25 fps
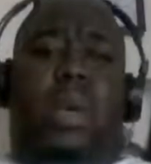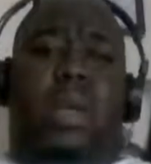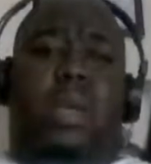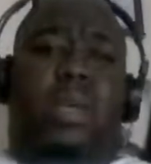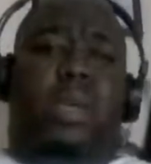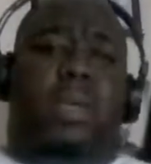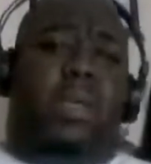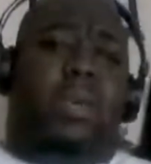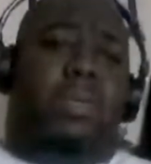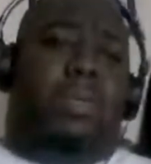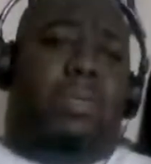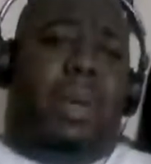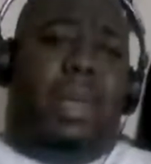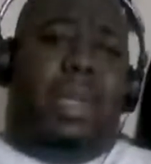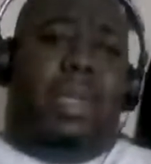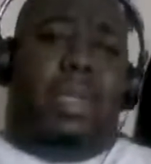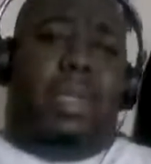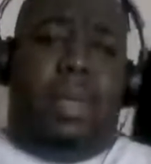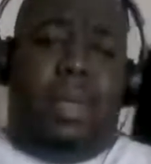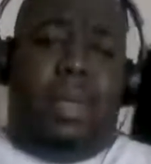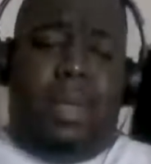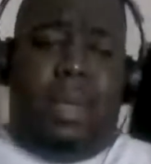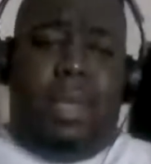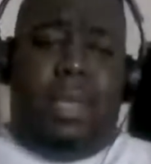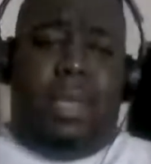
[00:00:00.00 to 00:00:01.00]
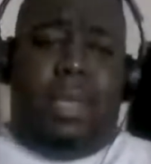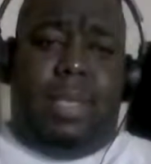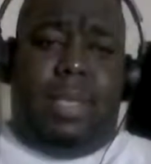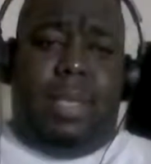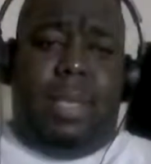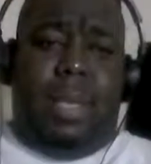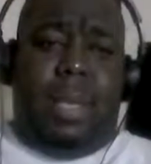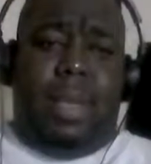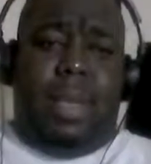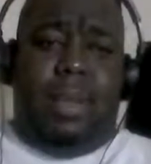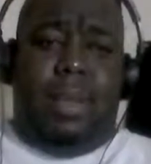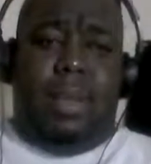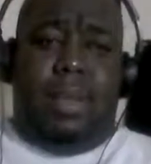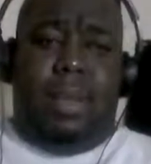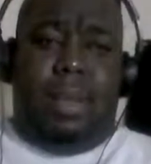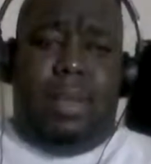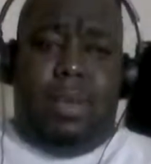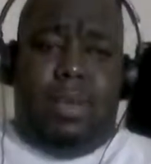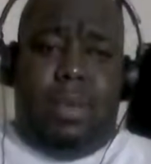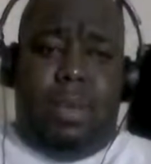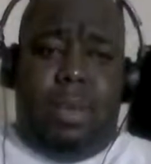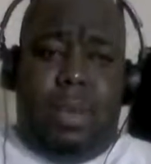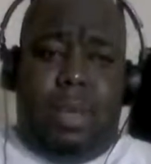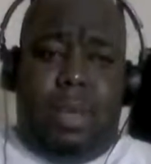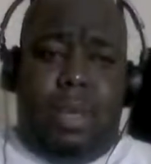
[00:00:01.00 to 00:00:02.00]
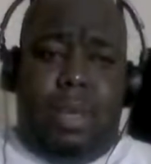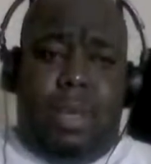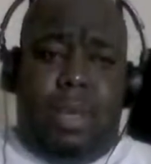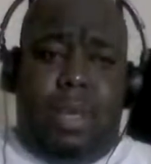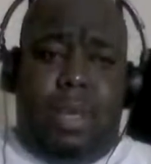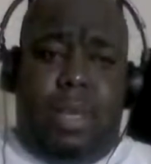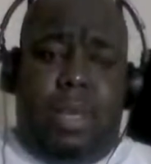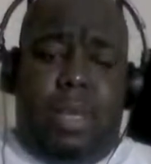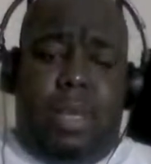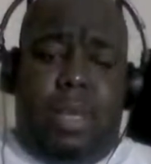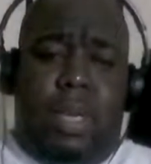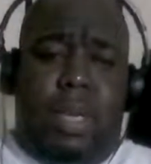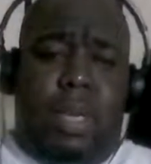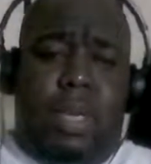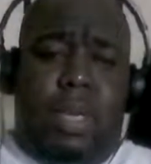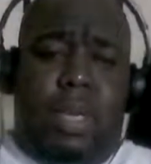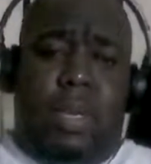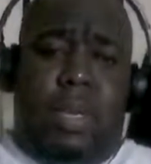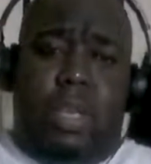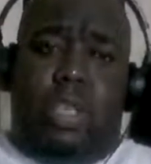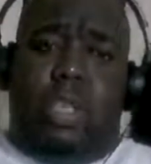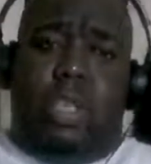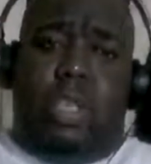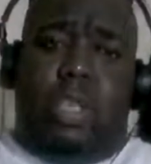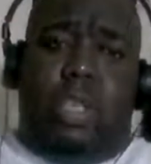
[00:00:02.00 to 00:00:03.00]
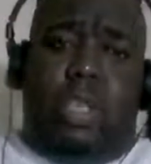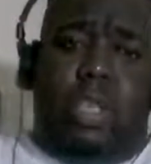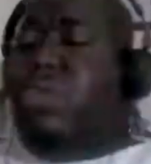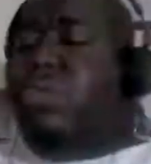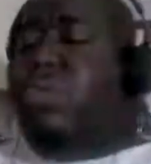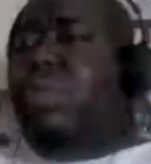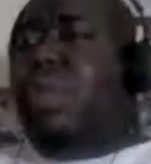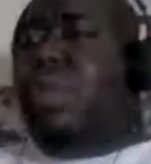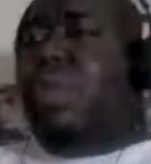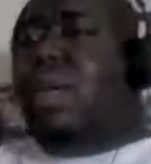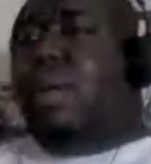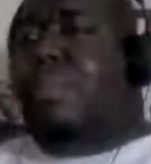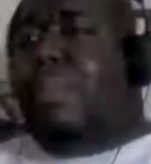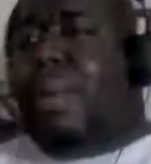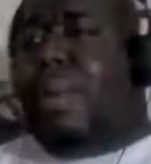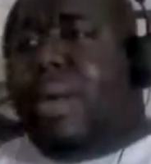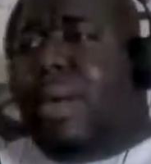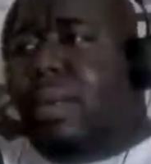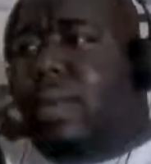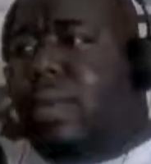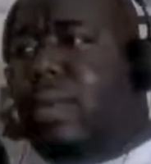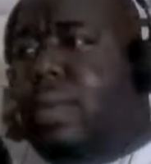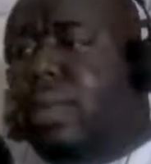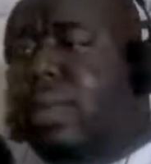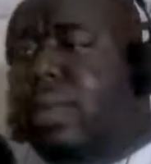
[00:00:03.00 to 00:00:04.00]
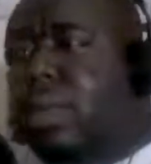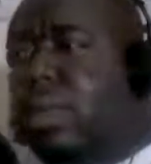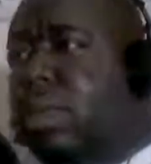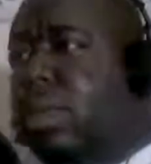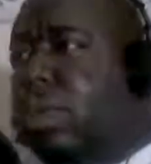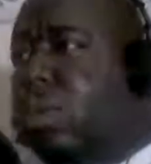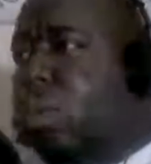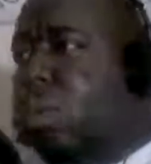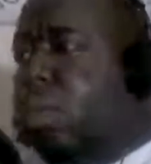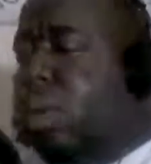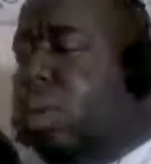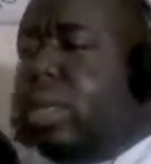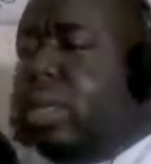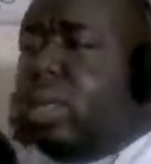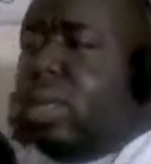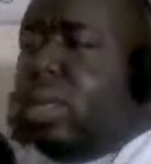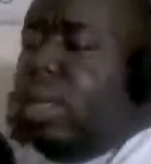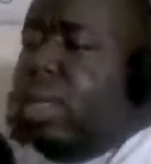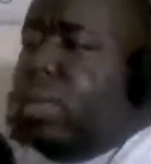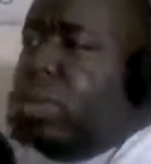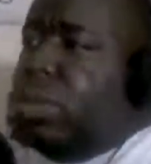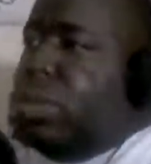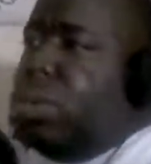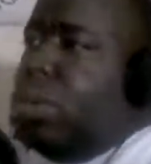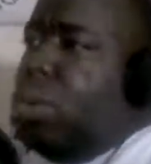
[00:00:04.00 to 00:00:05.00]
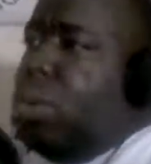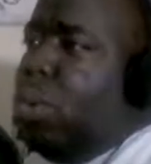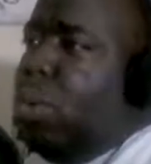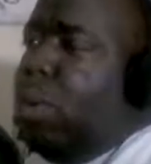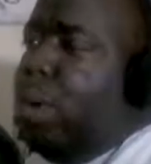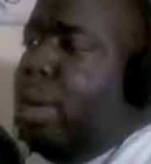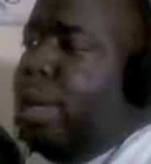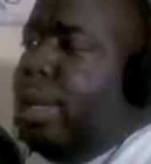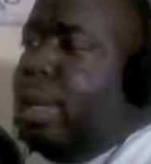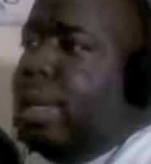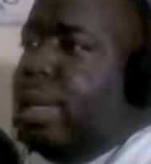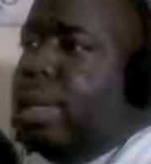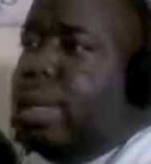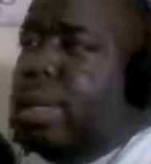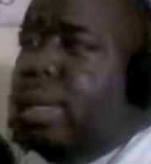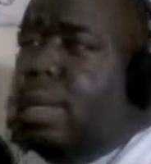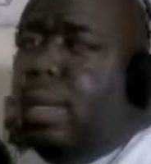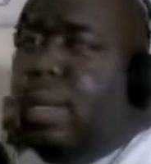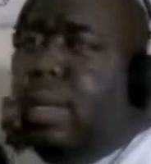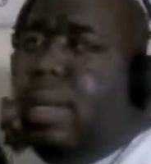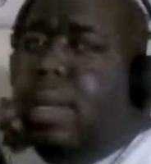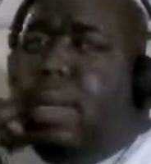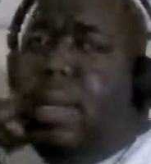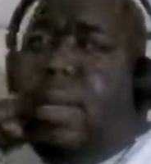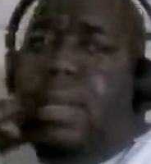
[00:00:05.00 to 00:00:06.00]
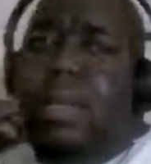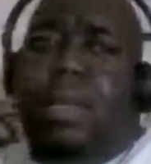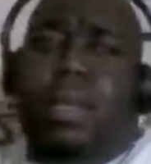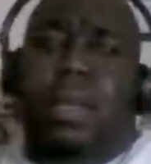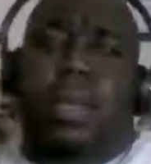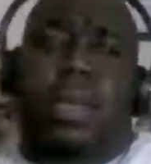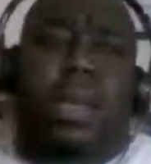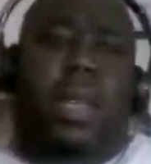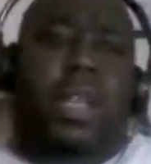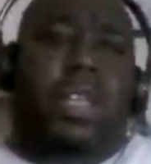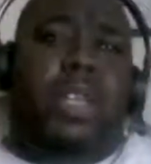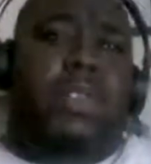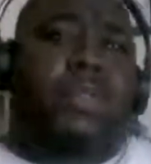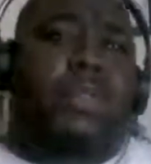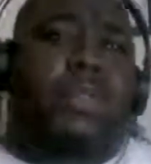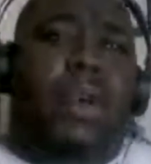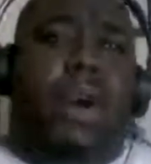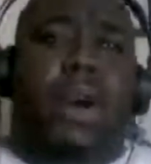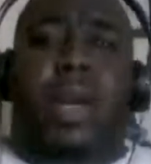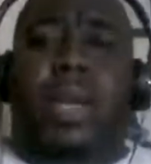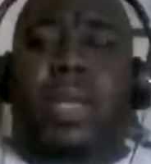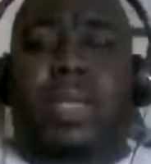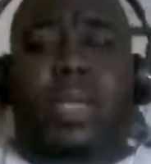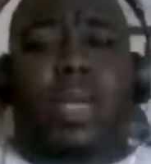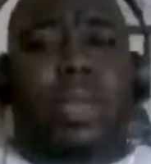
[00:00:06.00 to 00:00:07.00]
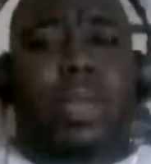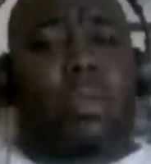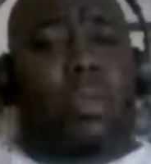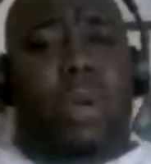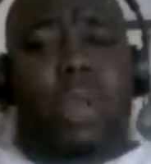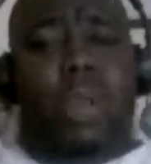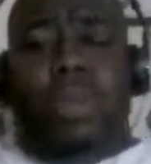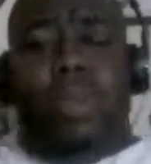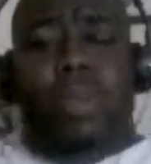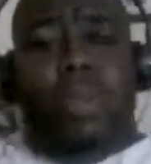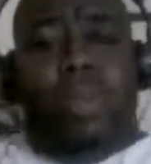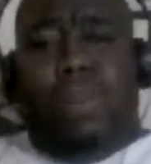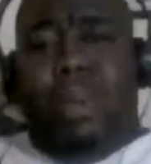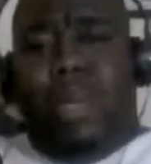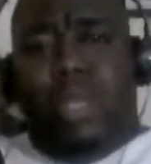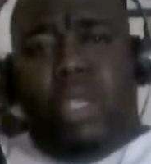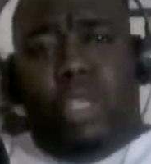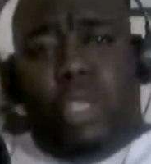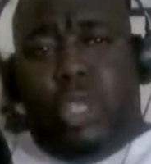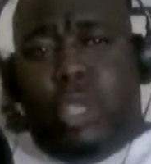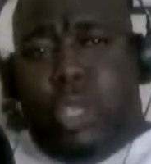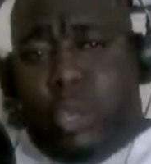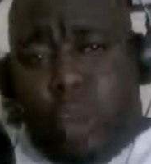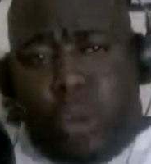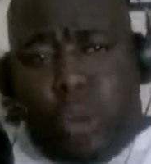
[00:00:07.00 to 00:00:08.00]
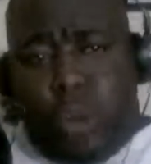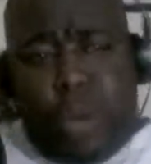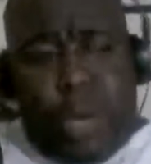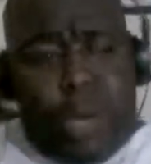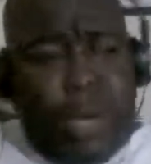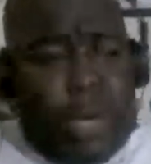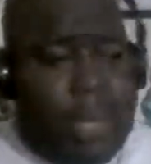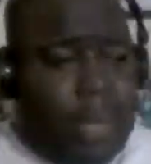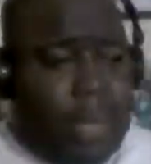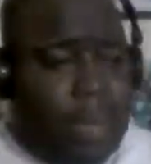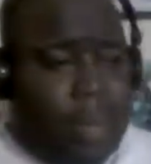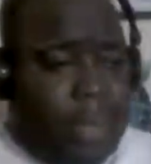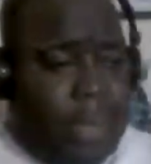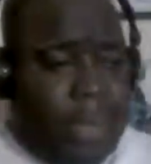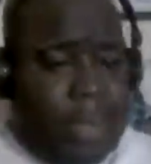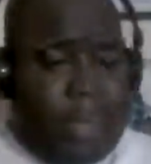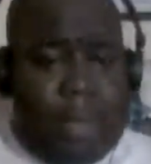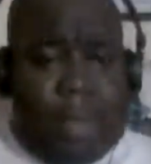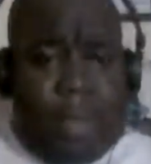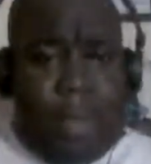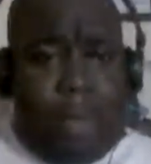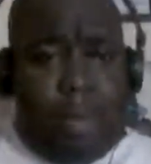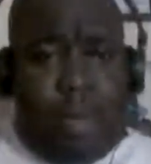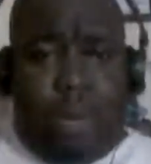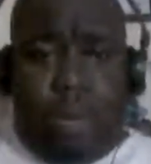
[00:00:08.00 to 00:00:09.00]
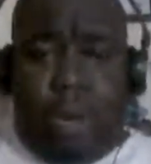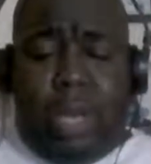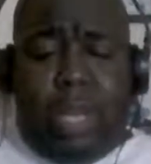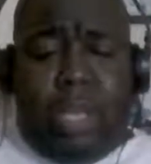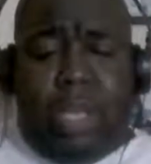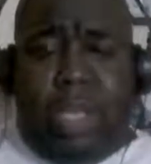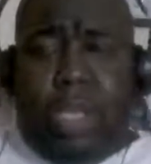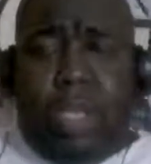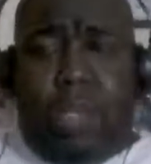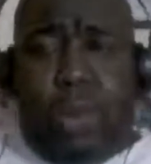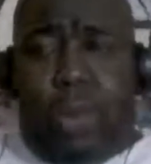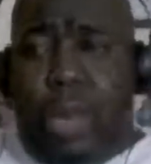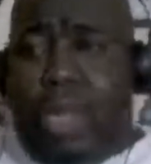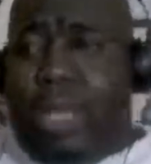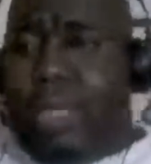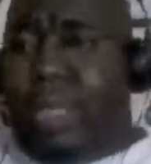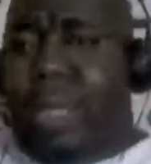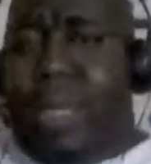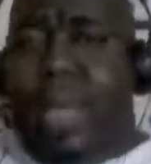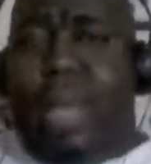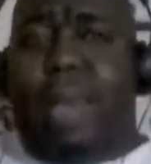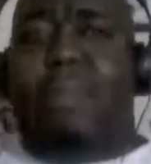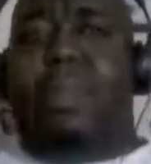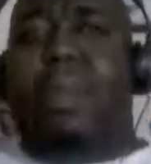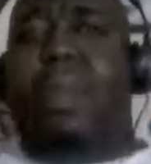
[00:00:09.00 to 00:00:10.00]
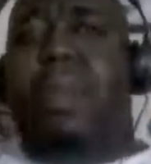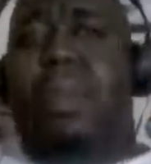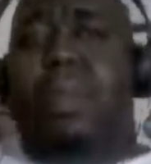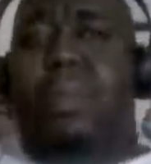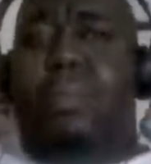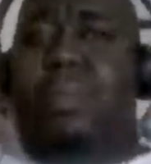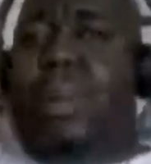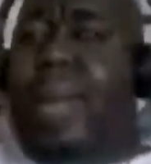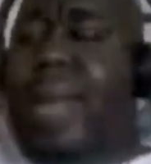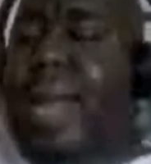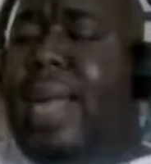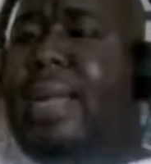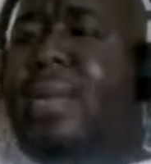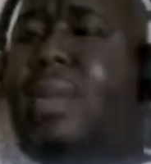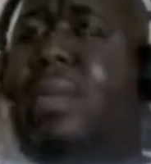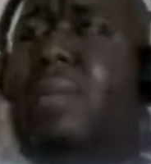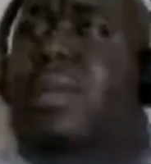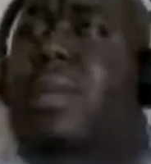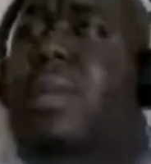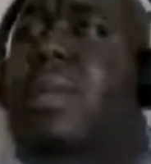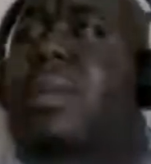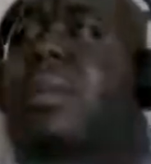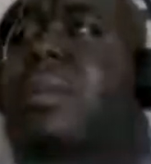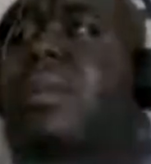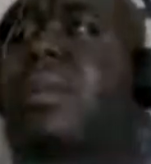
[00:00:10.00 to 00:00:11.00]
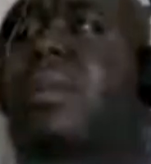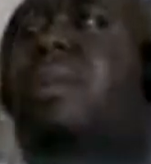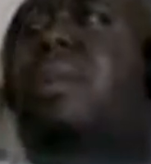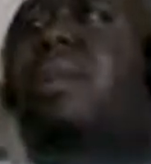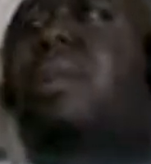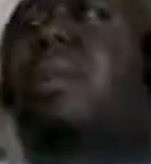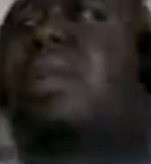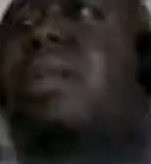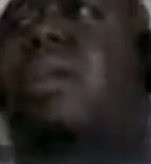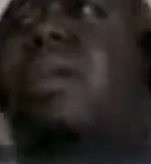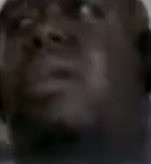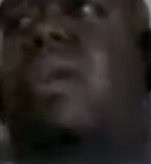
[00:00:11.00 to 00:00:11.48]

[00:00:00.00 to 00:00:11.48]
want to basically tell the truth about what goes on as far as whether it be a story, there's a situation happening in the black community,